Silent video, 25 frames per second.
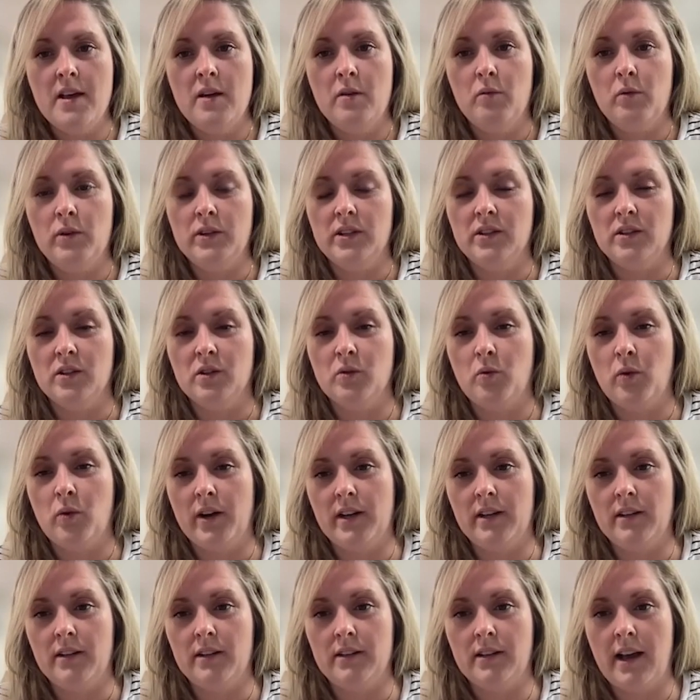which is
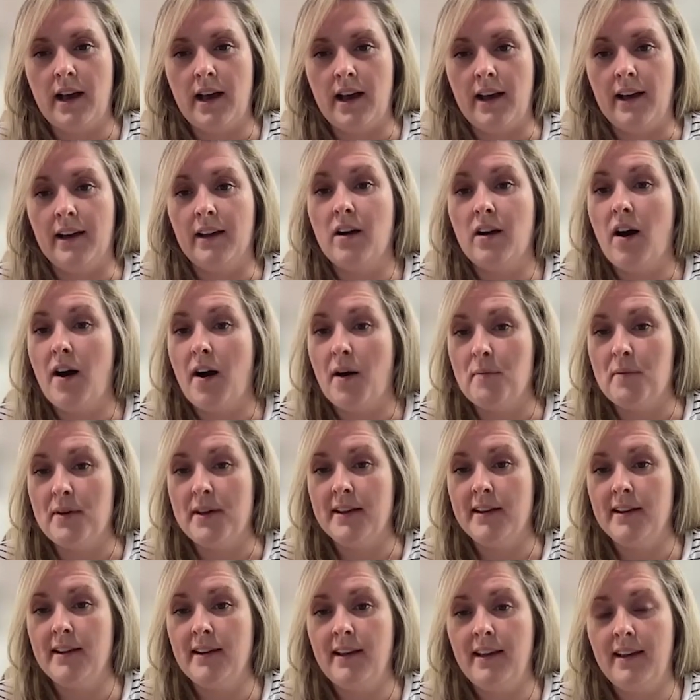quite
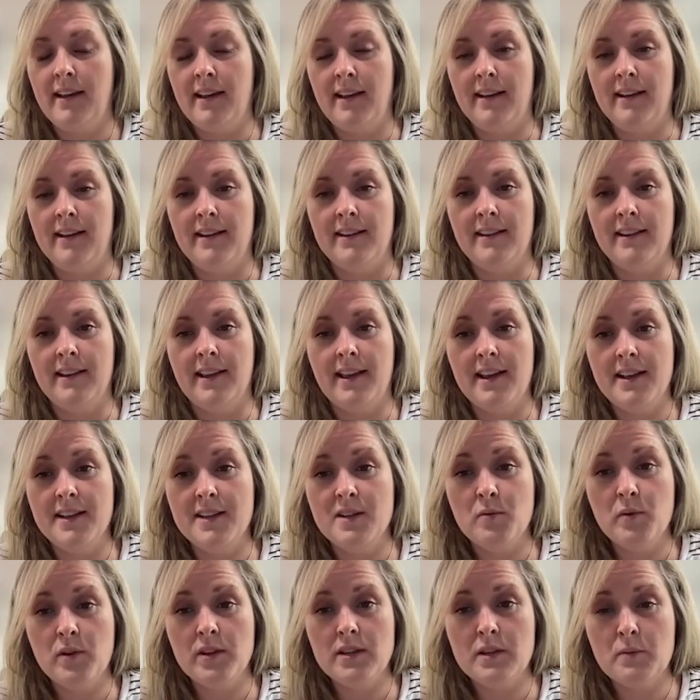common in
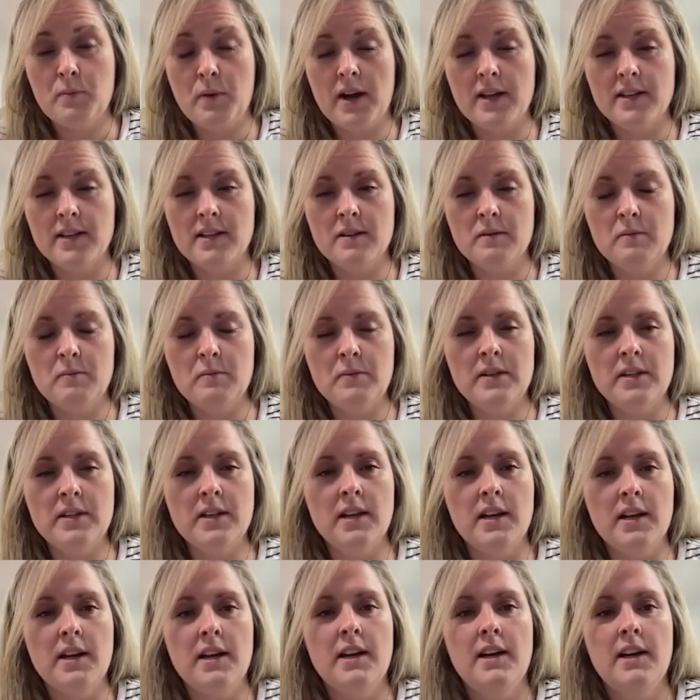kids with spasms,